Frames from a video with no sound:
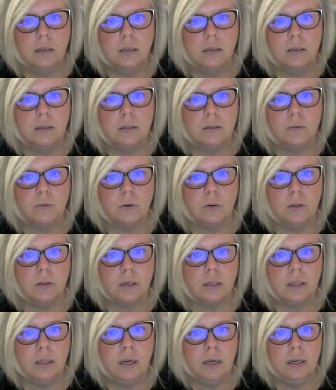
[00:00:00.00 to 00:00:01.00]
So we'll
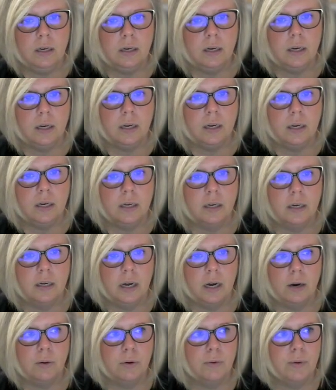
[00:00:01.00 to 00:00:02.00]
click that, and
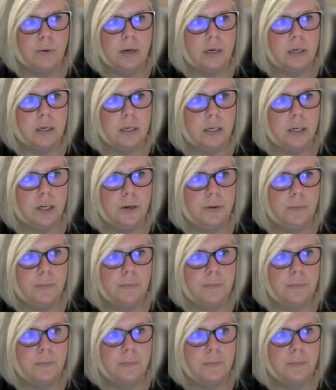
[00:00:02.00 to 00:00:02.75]
now we're ready to go.